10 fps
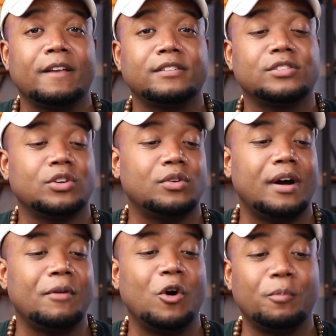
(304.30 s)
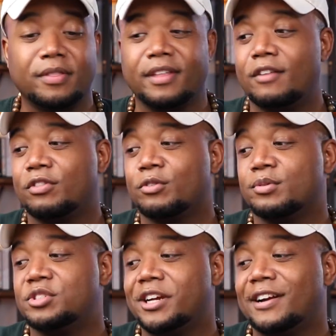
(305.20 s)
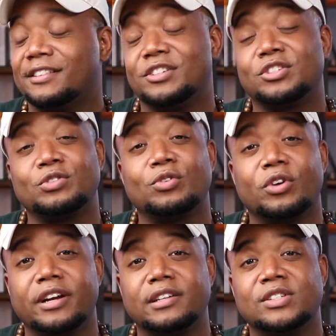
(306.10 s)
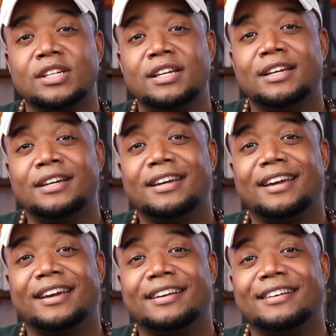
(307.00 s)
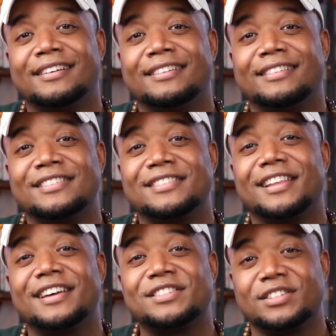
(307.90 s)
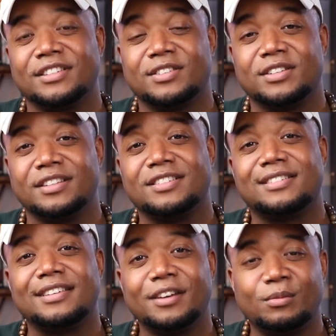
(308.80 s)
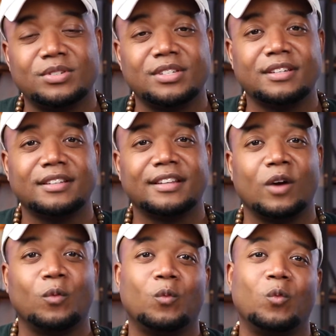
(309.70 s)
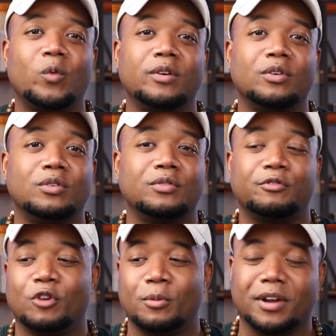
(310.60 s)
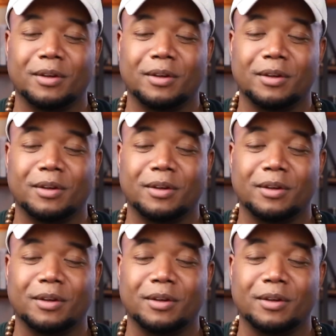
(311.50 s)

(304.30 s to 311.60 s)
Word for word: And so I'm hoping that through sharing these stories and these lessons and these tips that we'll form a